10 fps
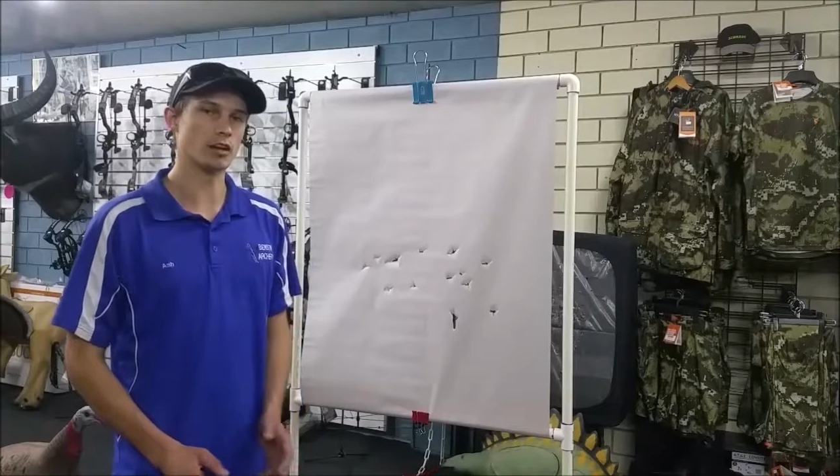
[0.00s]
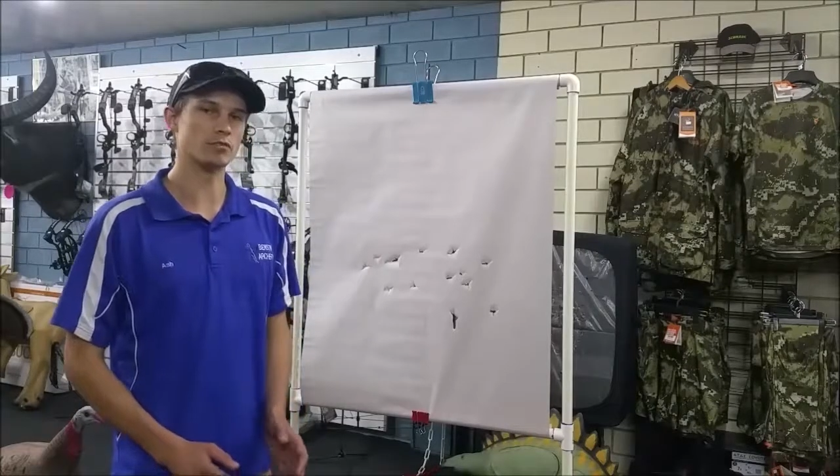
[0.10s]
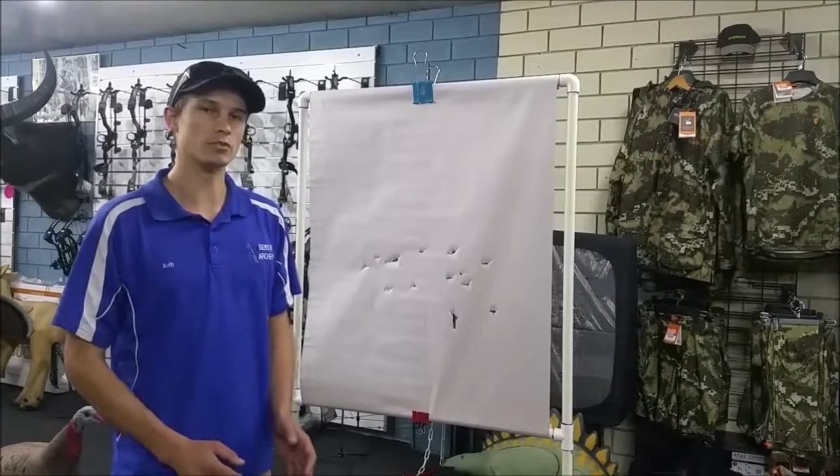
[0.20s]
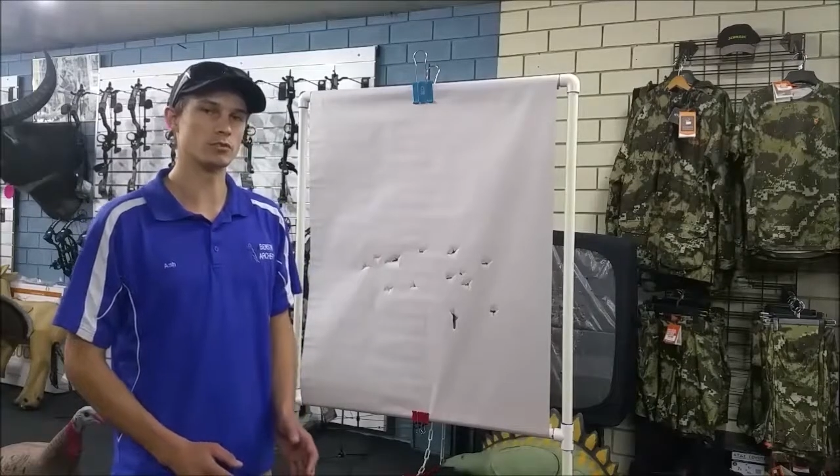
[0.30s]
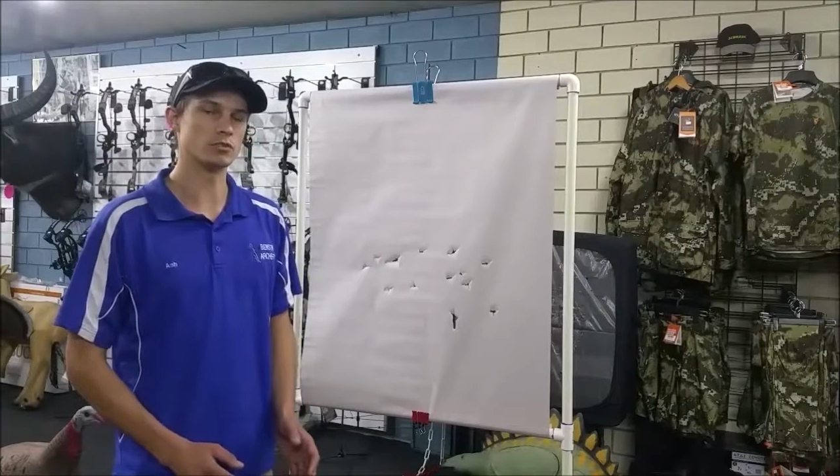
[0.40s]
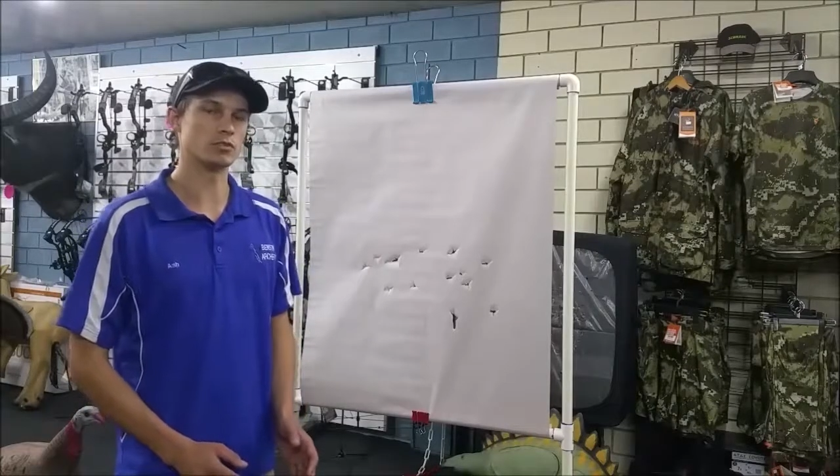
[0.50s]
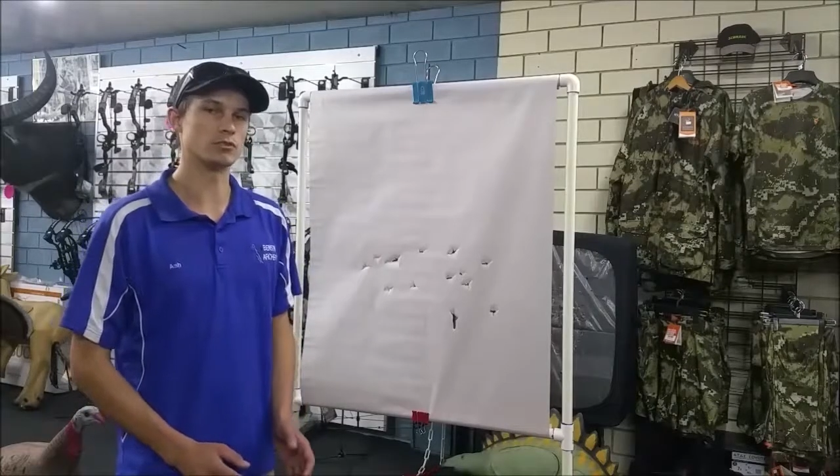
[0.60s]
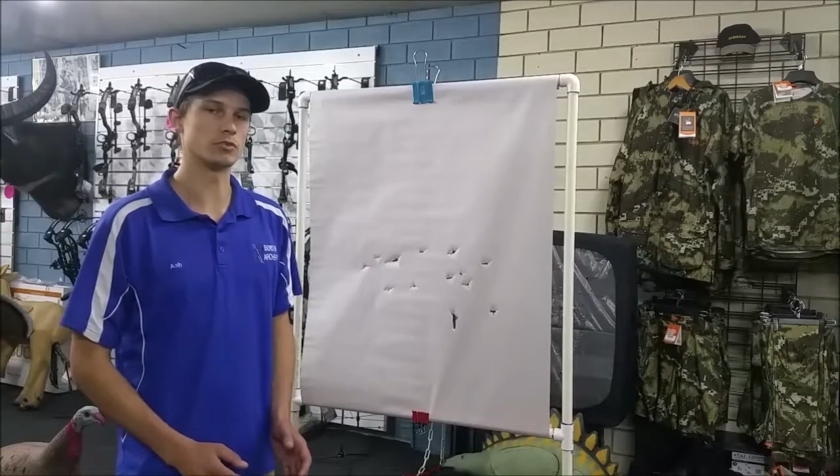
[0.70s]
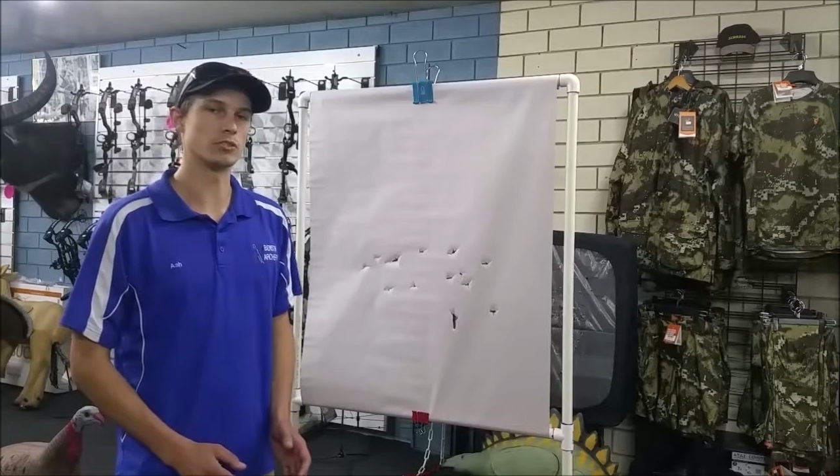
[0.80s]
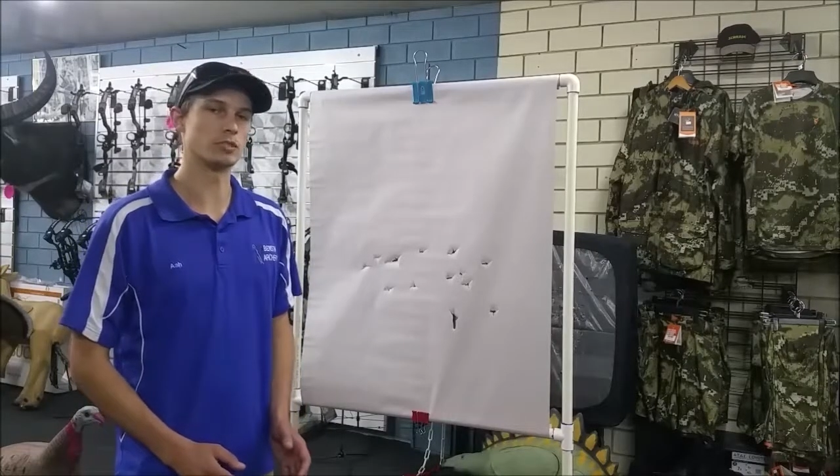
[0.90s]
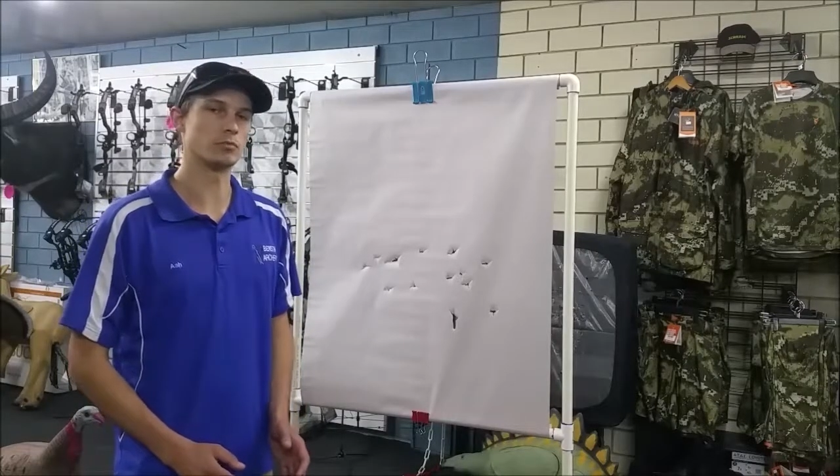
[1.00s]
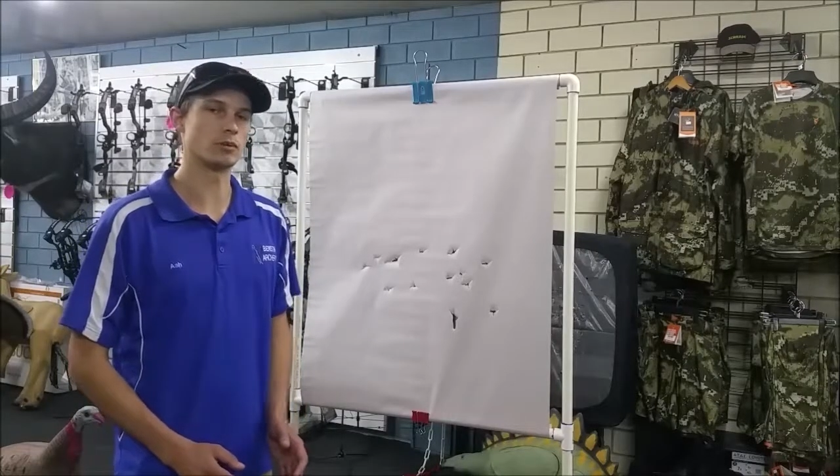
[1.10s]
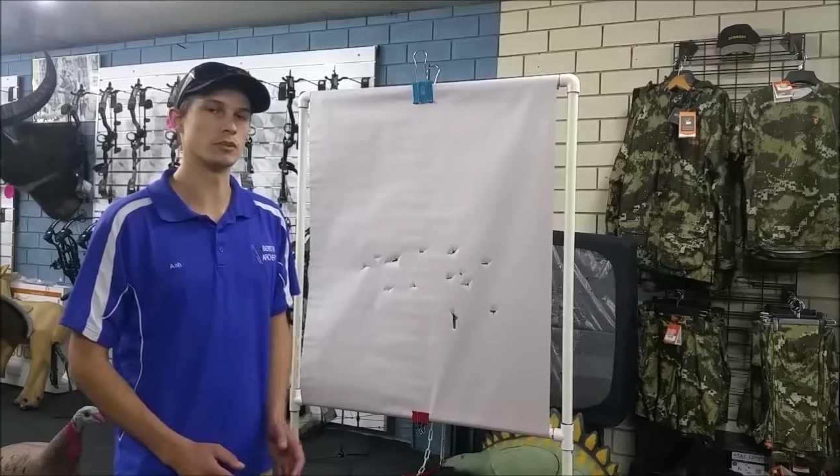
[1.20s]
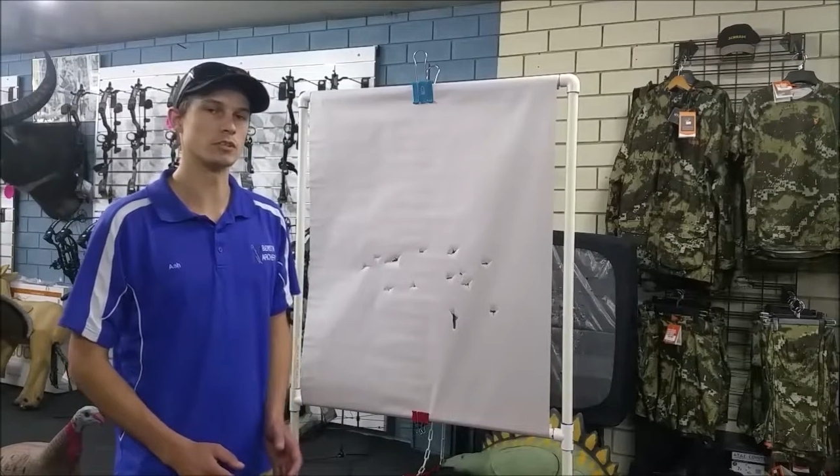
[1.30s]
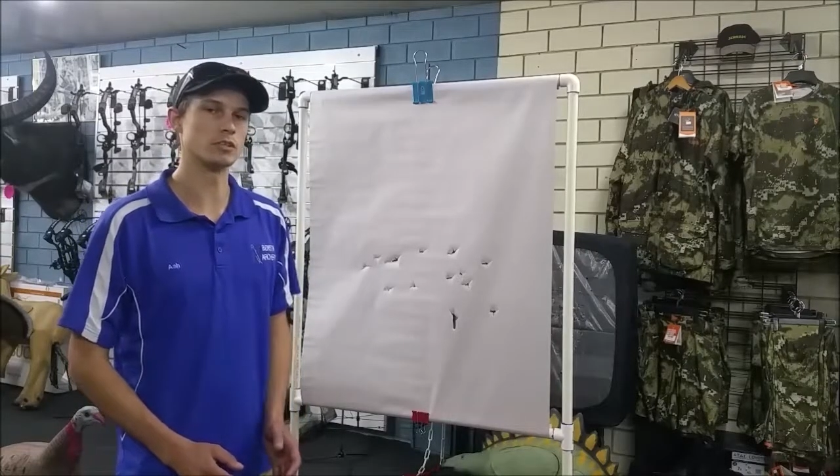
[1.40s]
have to do as a 3-step
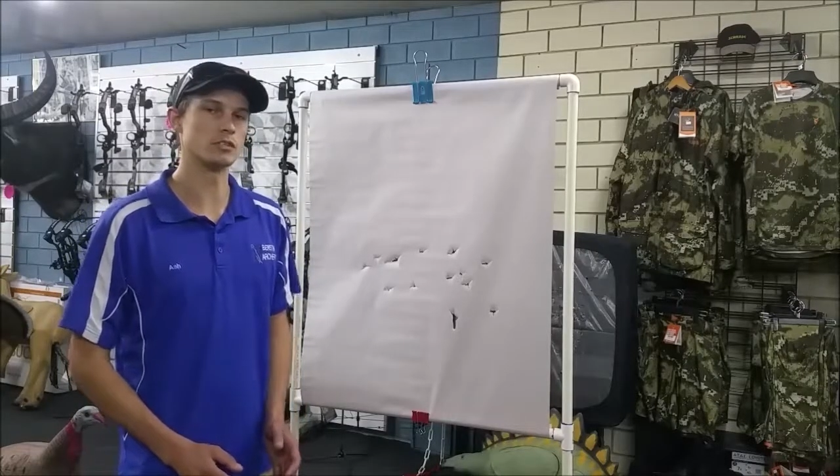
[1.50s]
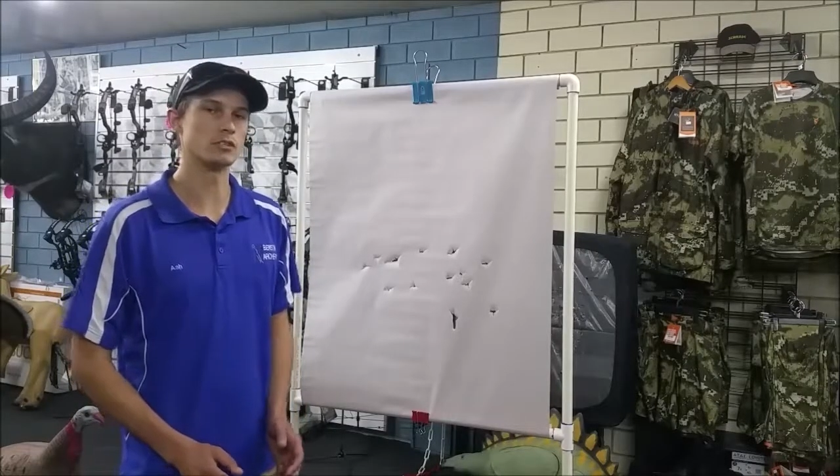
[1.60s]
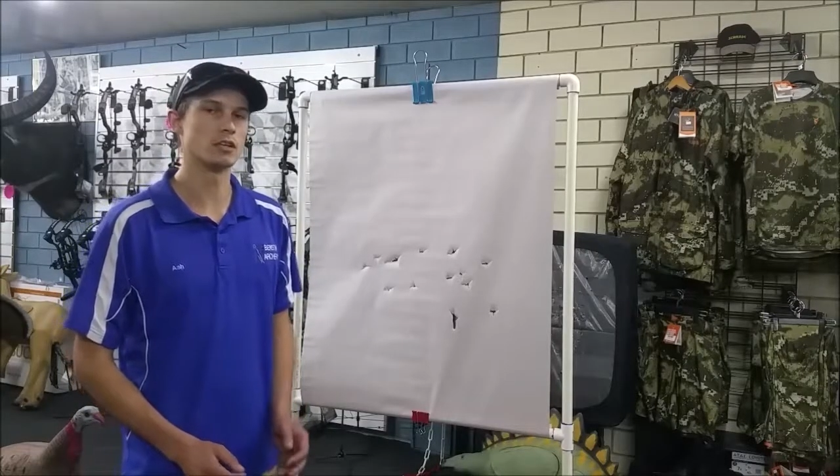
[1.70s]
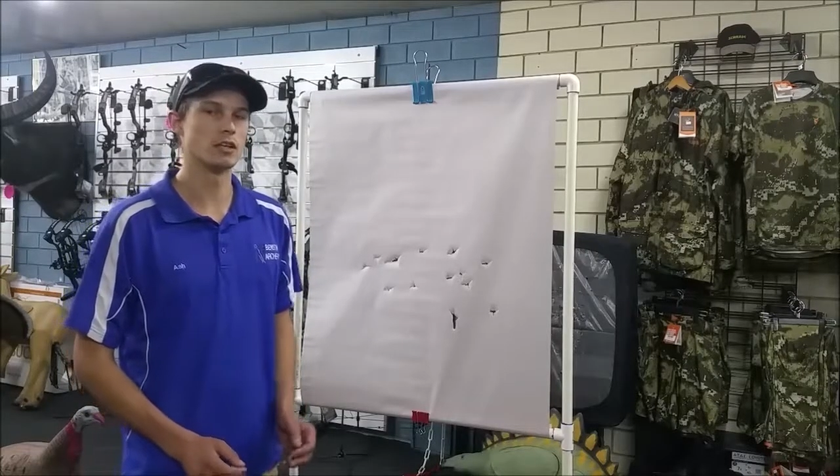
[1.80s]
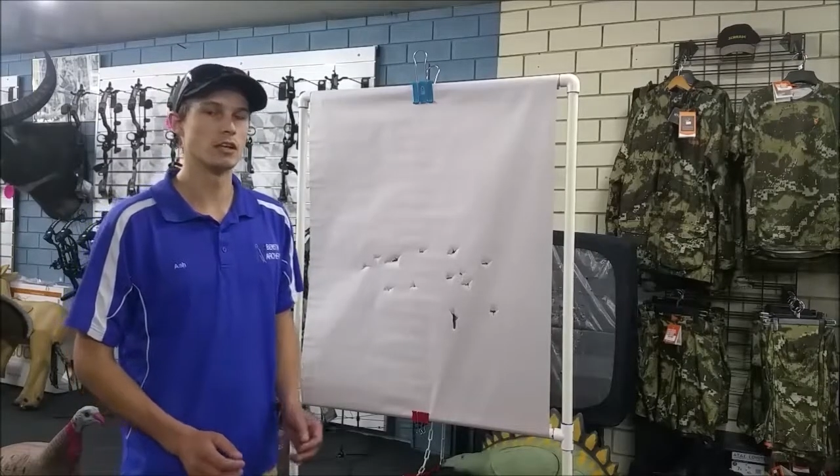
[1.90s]
process.